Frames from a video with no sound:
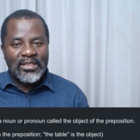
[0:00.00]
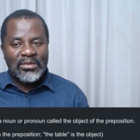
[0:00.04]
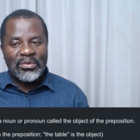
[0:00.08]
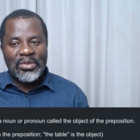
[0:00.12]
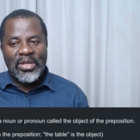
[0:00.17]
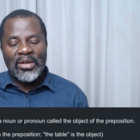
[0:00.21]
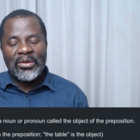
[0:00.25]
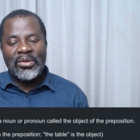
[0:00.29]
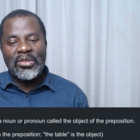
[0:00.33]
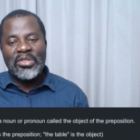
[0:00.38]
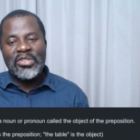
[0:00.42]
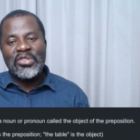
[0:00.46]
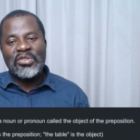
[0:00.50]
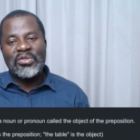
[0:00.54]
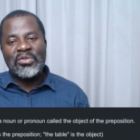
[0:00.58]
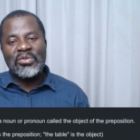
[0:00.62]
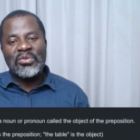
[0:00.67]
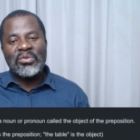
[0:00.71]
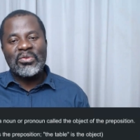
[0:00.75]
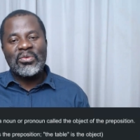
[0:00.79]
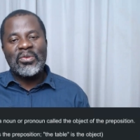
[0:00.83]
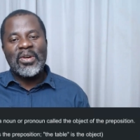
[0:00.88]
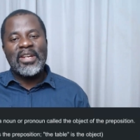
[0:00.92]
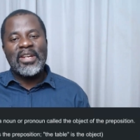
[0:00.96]
We are going to
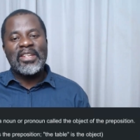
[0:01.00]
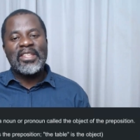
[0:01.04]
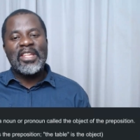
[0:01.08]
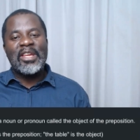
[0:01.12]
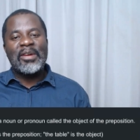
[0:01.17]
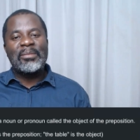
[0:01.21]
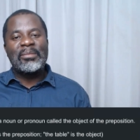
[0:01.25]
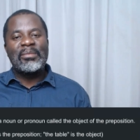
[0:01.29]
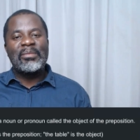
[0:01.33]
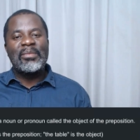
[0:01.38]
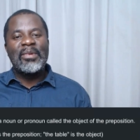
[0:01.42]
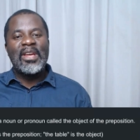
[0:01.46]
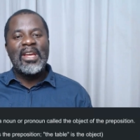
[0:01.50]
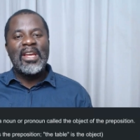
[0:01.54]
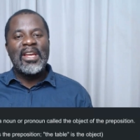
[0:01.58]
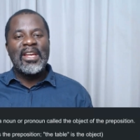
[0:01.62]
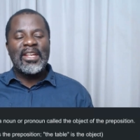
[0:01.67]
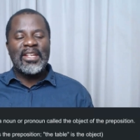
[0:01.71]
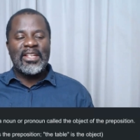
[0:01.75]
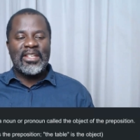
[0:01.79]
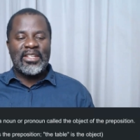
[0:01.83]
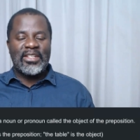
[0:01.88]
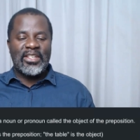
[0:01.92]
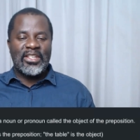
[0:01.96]
look at them
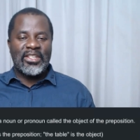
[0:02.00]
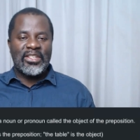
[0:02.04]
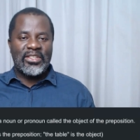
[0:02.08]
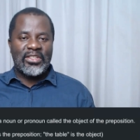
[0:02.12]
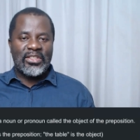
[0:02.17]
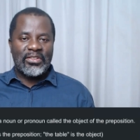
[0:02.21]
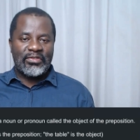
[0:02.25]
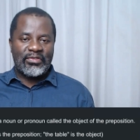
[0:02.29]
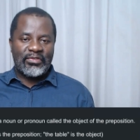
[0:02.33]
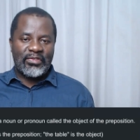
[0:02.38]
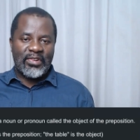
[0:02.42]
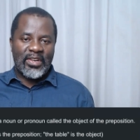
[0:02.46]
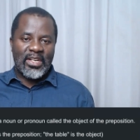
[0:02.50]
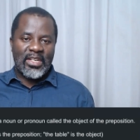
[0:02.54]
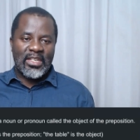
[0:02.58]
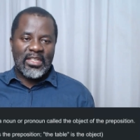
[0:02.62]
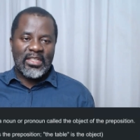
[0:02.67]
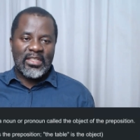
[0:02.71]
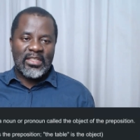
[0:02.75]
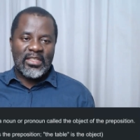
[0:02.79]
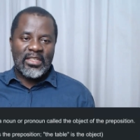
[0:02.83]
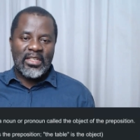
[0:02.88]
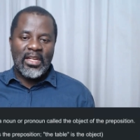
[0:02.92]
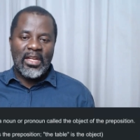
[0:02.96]
in a
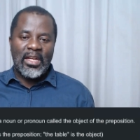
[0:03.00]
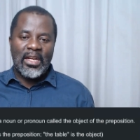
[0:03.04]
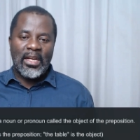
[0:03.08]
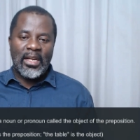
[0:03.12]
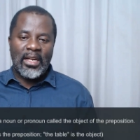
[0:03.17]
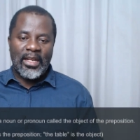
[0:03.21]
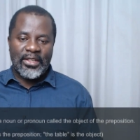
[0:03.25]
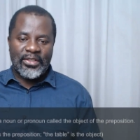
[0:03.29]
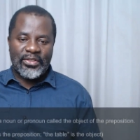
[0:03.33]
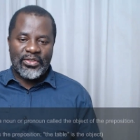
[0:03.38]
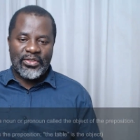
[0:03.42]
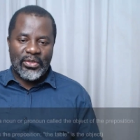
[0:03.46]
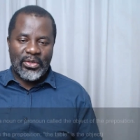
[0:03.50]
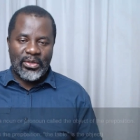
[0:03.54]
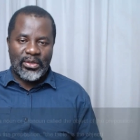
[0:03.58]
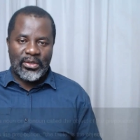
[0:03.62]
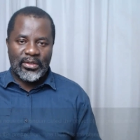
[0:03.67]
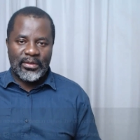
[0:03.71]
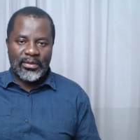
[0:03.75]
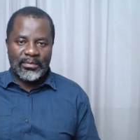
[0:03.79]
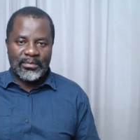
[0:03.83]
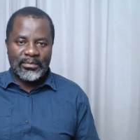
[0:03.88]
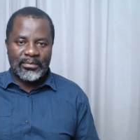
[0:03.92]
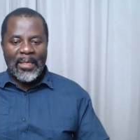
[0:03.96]
different
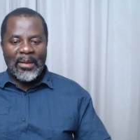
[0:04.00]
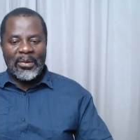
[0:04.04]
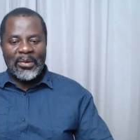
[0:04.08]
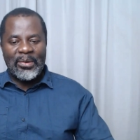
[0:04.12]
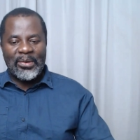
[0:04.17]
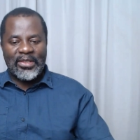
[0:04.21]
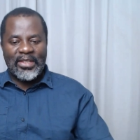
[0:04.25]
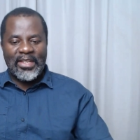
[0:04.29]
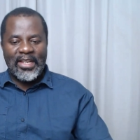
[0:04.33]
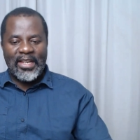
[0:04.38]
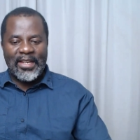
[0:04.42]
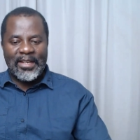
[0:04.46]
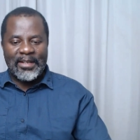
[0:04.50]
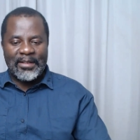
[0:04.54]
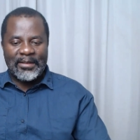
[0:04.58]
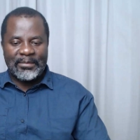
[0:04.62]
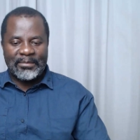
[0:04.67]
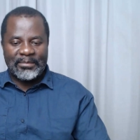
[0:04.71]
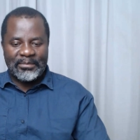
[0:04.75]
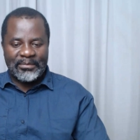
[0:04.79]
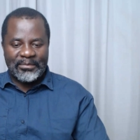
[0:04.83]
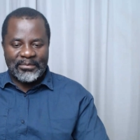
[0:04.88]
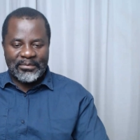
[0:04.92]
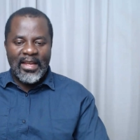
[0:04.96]
lesson.
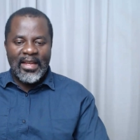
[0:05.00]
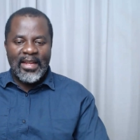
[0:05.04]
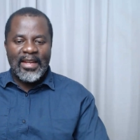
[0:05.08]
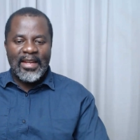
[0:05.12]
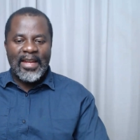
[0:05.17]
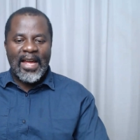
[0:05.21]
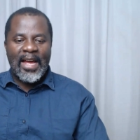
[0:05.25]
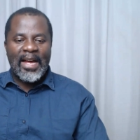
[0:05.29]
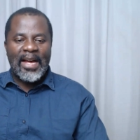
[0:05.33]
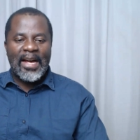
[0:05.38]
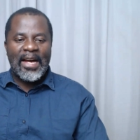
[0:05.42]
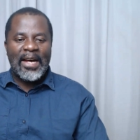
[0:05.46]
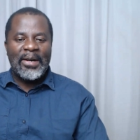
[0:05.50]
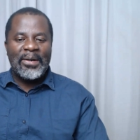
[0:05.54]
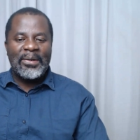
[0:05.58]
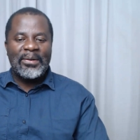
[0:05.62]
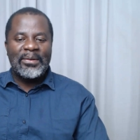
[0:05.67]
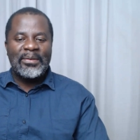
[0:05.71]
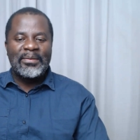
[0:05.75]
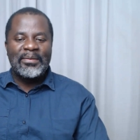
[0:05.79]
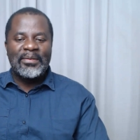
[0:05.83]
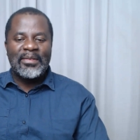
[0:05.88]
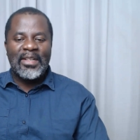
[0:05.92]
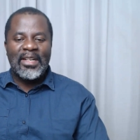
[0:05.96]
Okay,
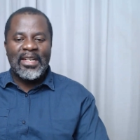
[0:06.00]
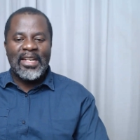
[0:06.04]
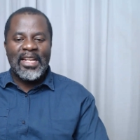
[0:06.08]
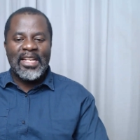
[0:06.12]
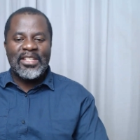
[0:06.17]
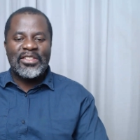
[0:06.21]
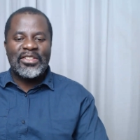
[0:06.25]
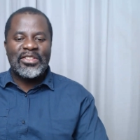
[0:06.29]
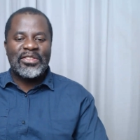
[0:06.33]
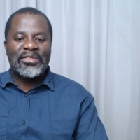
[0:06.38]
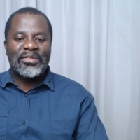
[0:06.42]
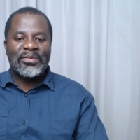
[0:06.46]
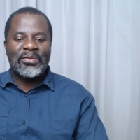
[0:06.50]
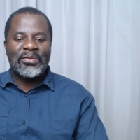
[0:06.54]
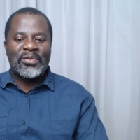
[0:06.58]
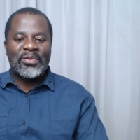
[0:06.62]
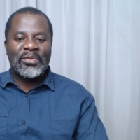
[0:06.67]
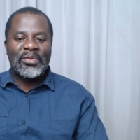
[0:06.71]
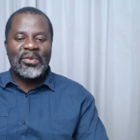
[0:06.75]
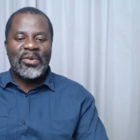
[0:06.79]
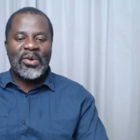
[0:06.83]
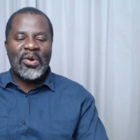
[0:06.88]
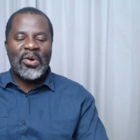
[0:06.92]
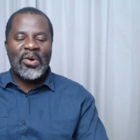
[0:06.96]
now let's
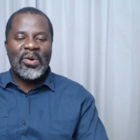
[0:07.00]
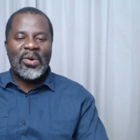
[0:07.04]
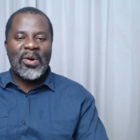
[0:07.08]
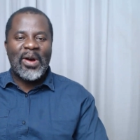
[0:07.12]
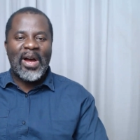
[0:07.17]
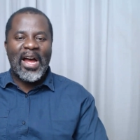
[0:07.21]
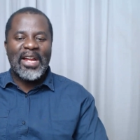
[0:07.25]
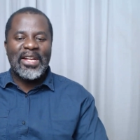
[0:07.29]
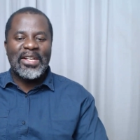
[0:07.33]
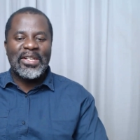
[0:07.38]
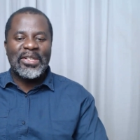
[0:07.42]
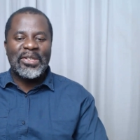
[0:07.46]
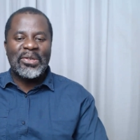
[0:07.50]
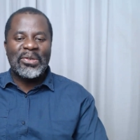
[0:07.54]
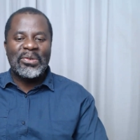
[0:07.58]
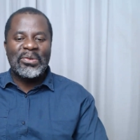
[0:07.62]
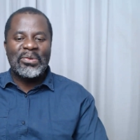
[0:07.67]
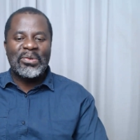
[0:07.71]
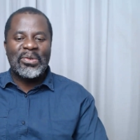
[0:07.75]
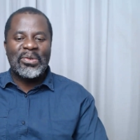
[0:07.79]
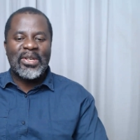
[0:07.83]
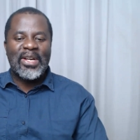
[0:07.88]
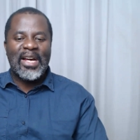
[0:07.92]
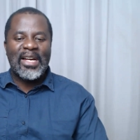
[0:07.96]
go and
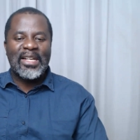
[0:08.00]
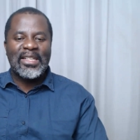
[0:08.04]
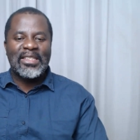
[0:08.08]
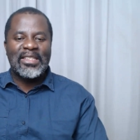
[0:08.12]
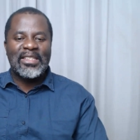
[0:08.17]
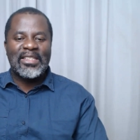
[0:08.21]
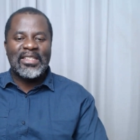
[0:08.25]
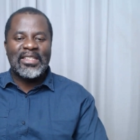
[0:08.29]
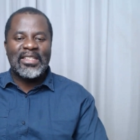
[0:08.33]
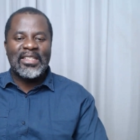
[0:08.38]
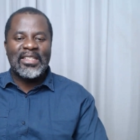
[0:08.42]
look at